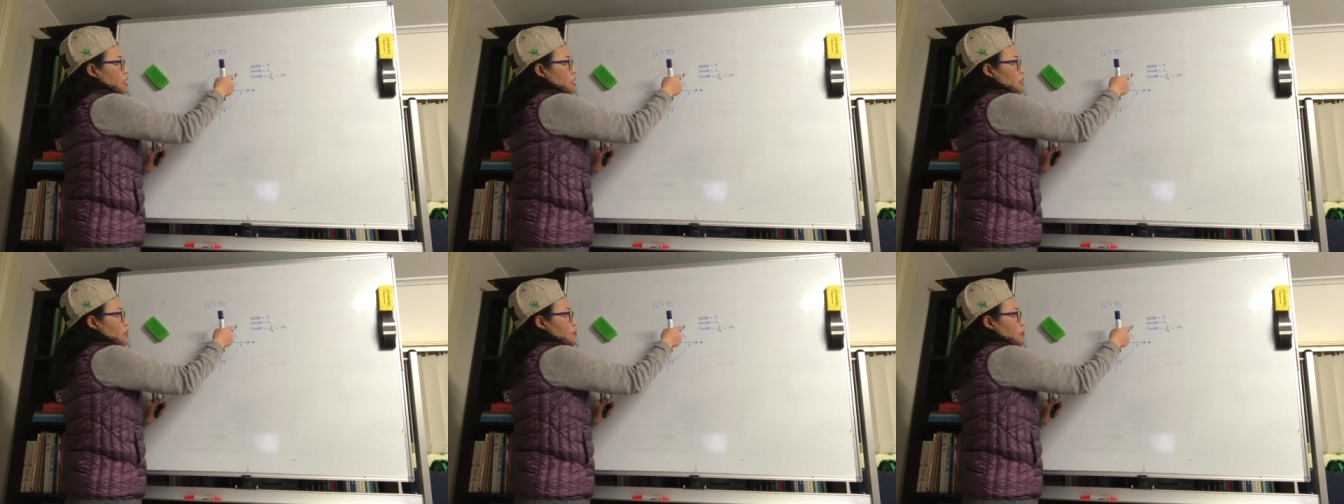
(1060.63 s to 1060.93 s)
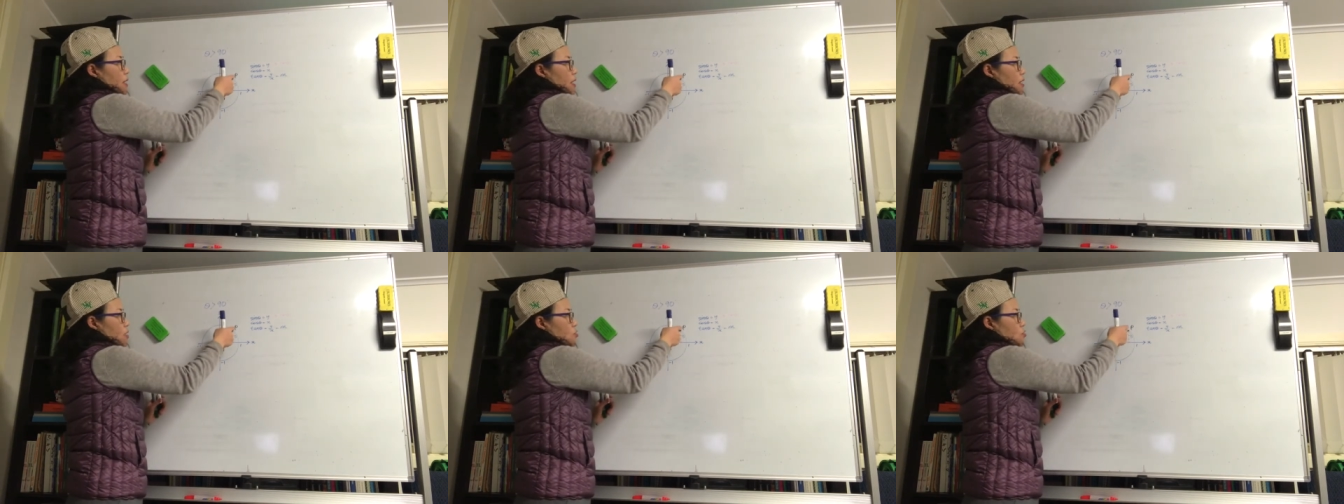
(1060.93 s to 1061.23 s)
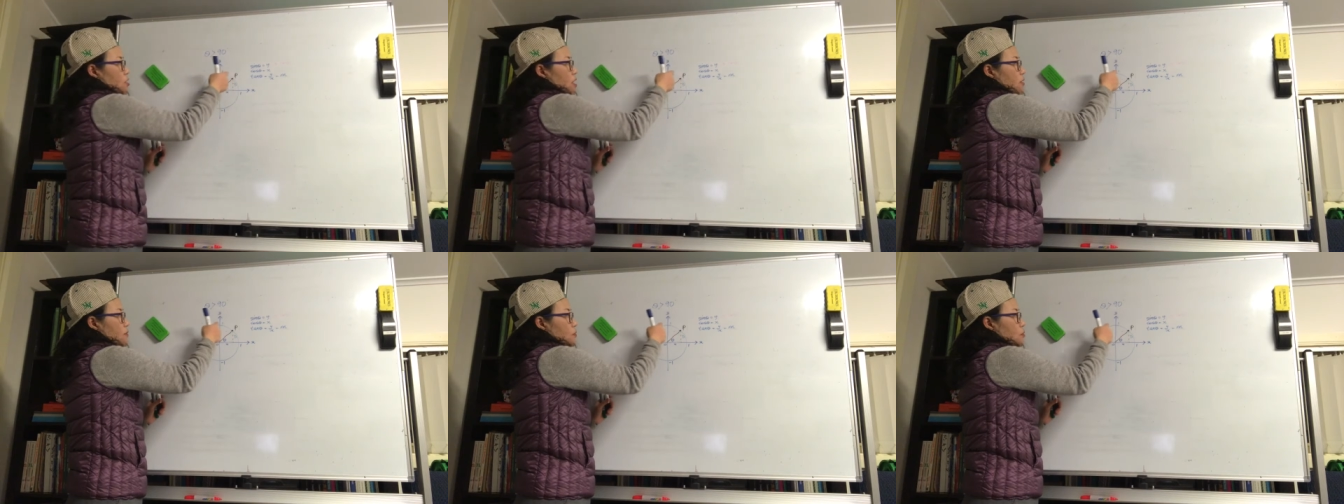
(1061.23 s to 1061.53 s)
P
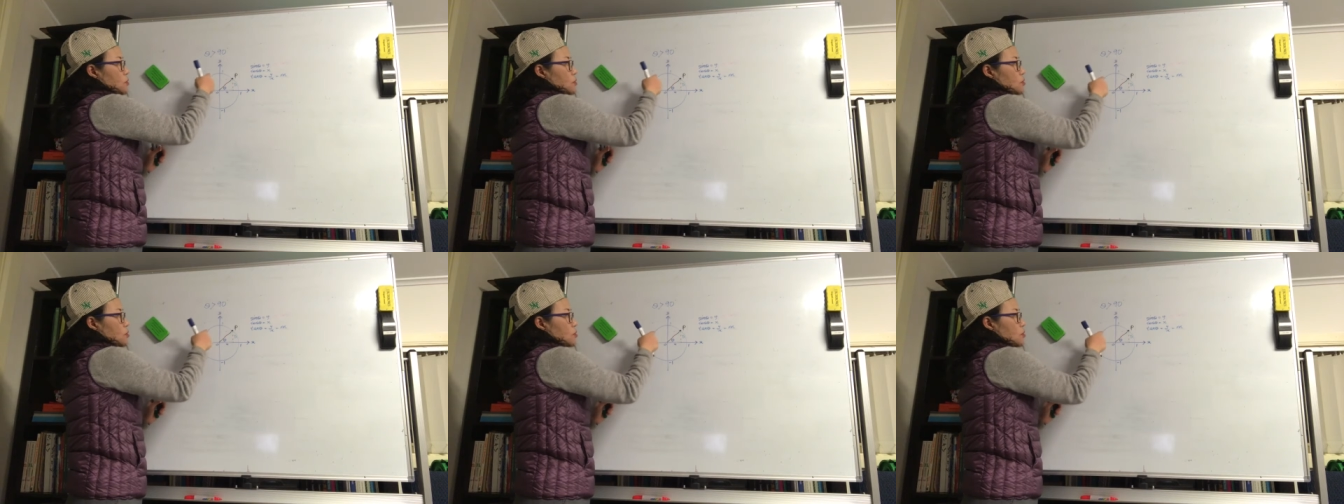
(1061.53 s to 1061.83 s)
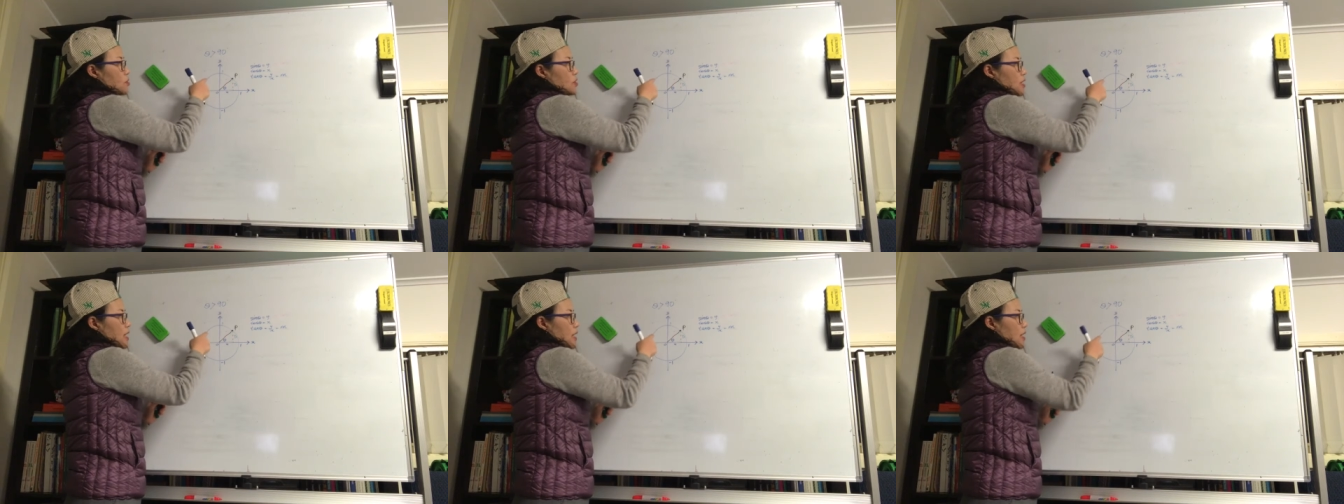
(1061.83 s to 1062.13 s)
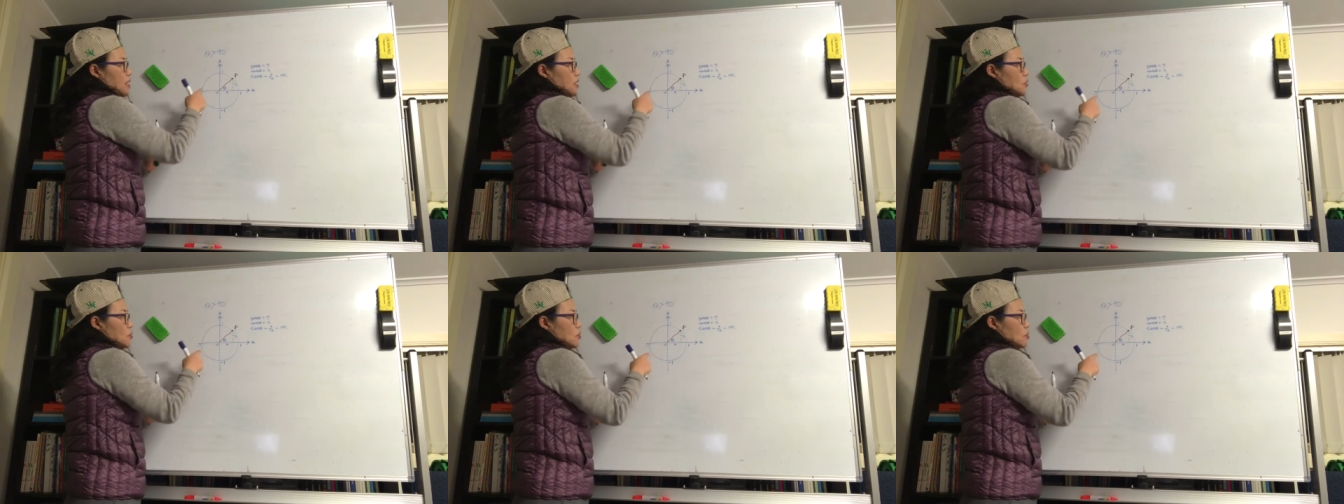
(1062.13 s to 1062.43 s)
travels to
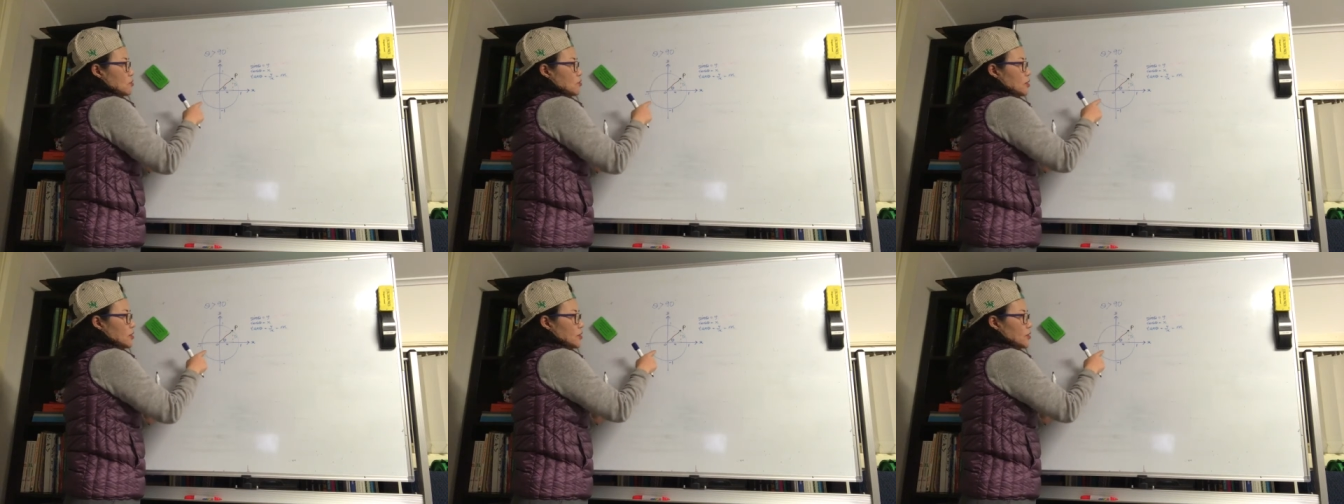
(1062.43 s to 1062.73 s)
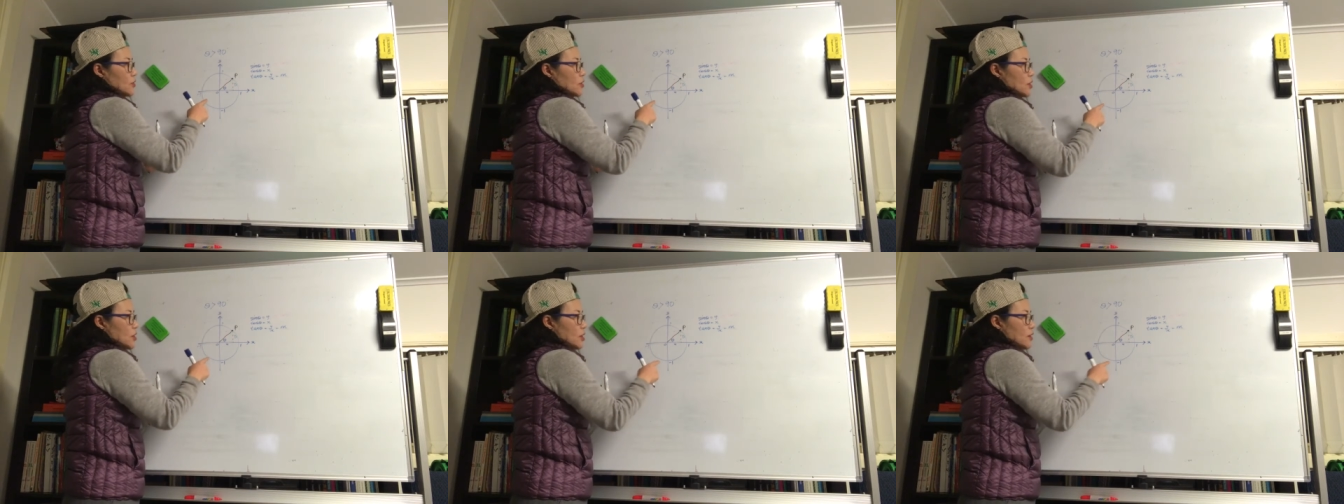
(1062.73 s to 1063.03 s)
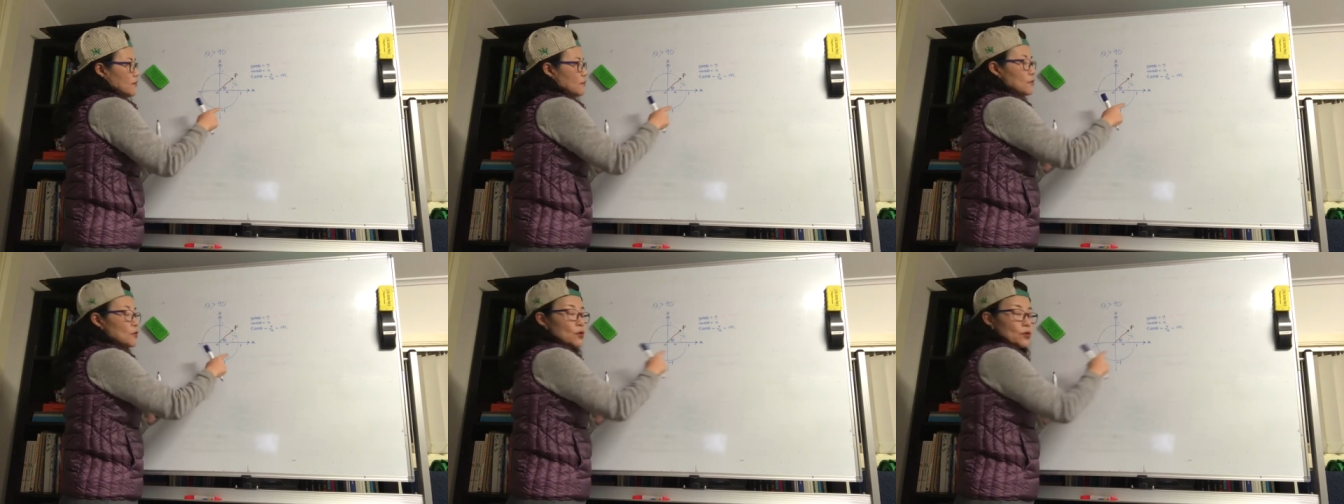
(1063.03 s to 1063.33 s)
second quadrant and third
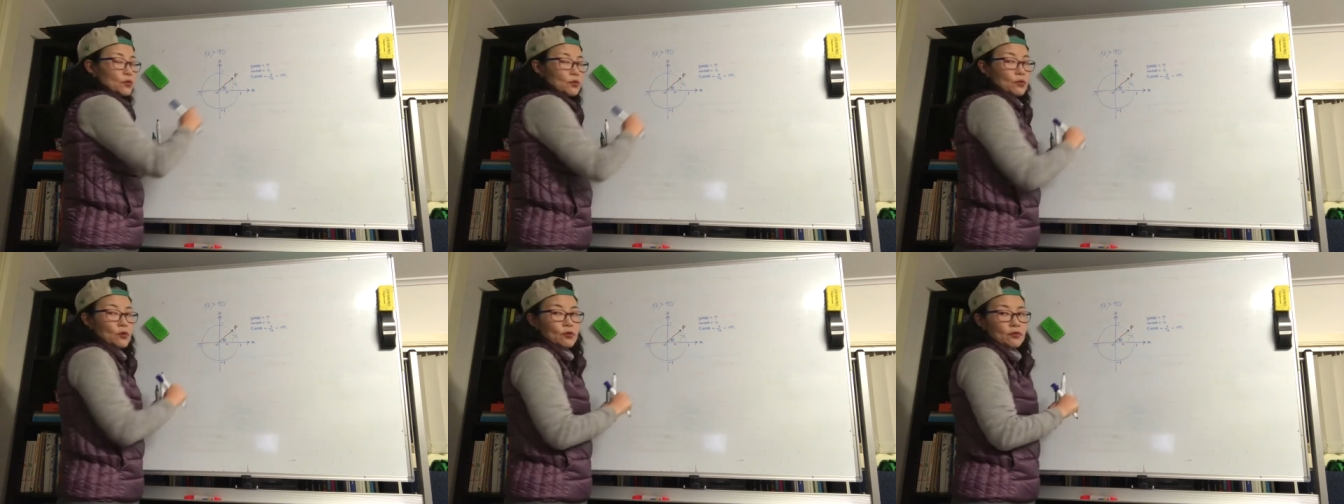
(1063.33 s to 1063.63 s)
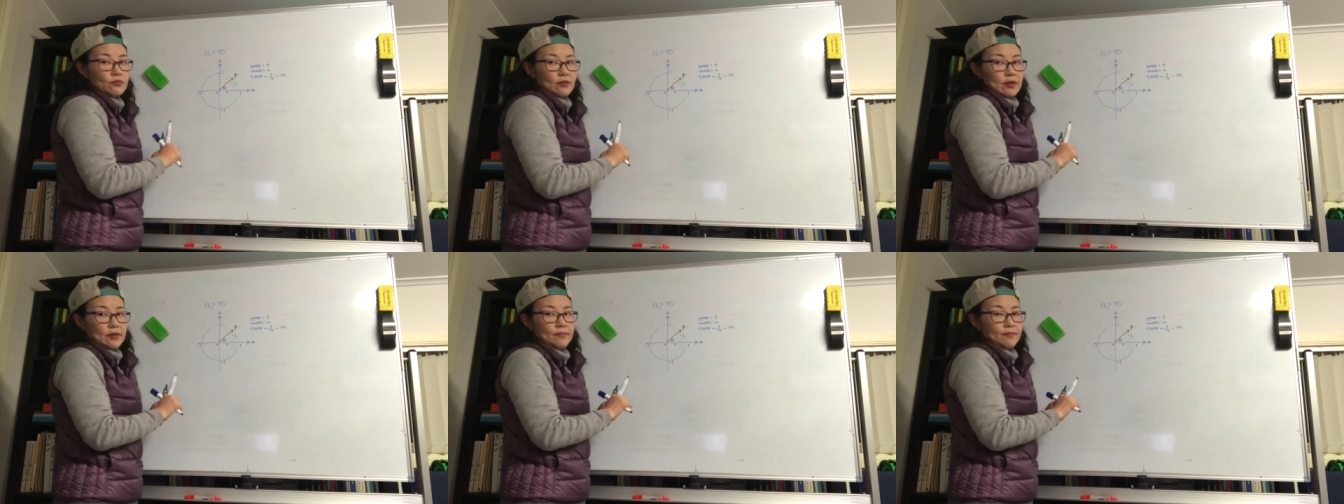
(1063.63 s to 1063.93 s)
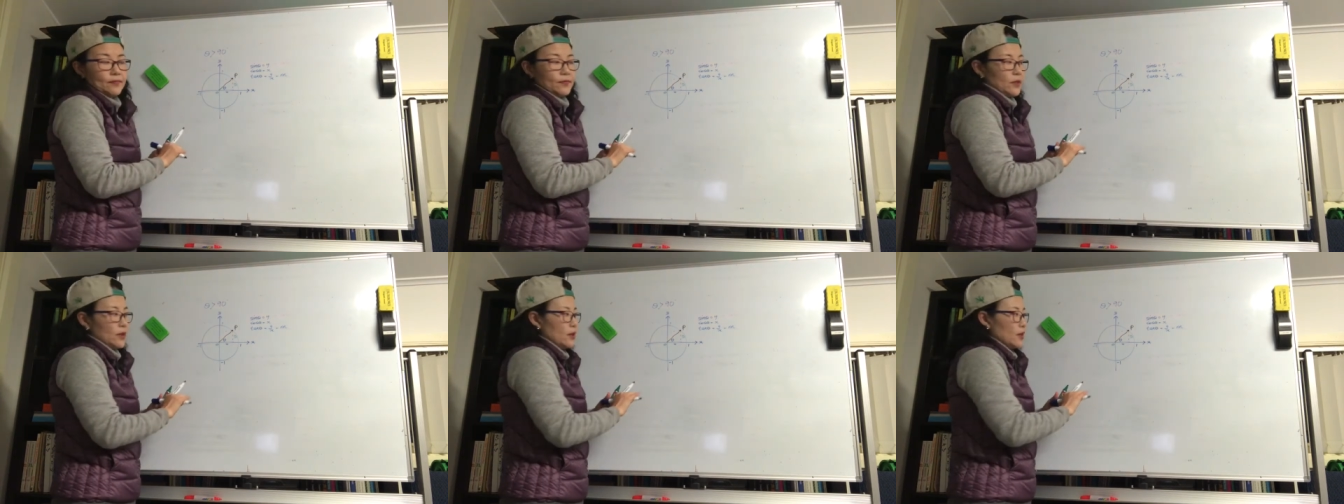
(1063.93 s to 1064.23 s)
and fourth quadrant.
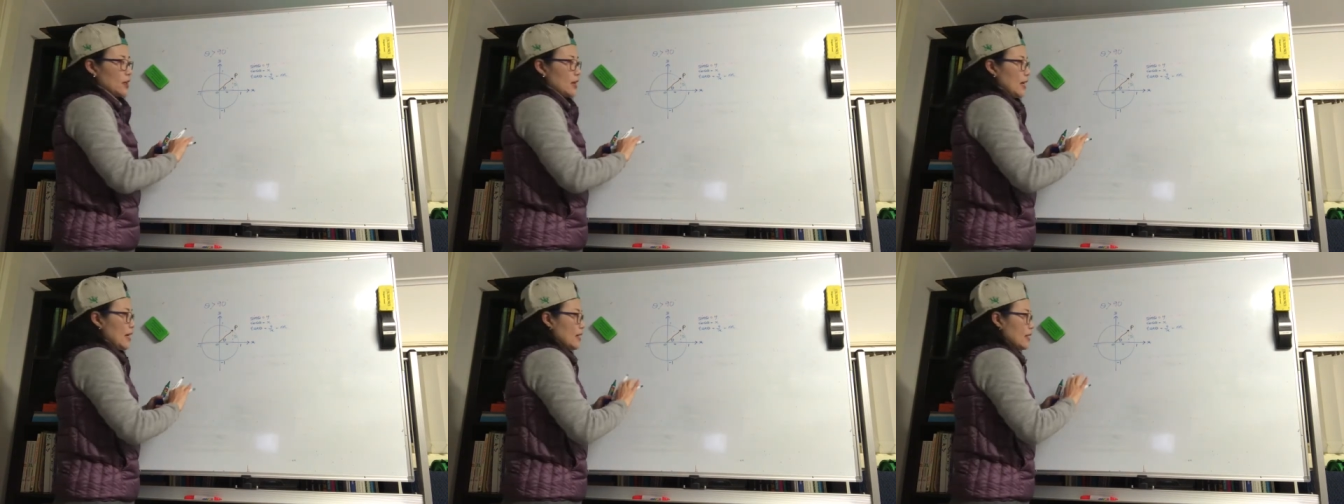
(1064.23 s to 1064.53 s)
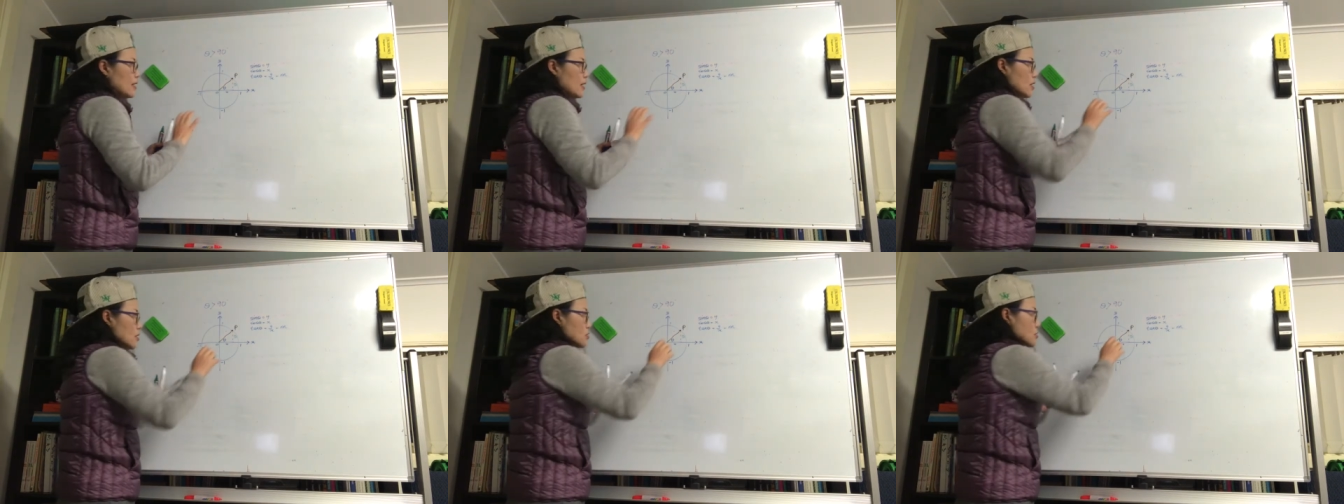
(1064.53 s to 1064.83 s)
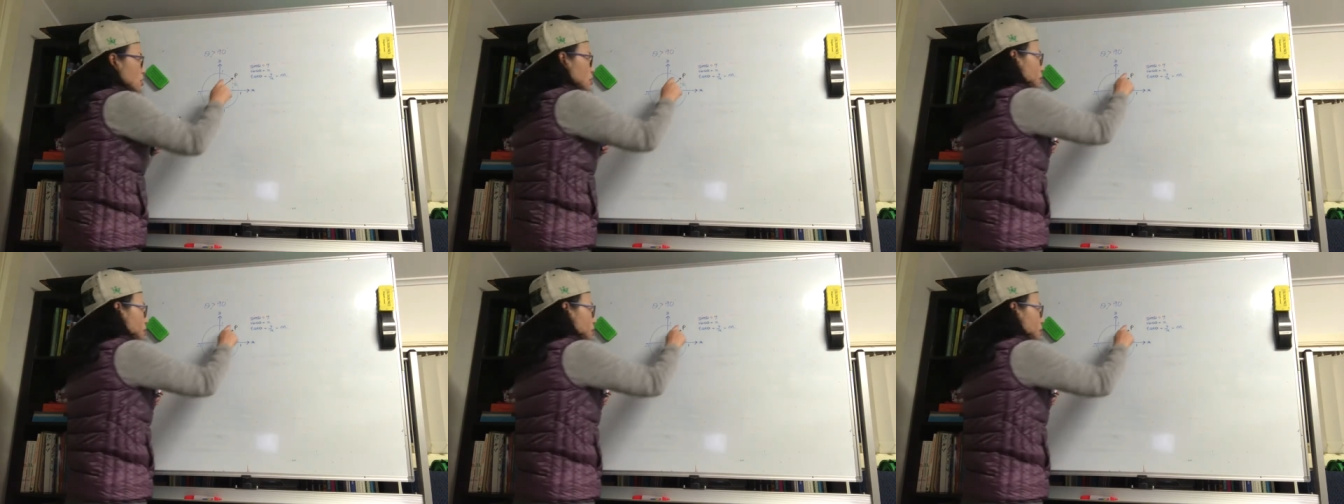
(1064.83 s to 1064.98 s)
Okay? So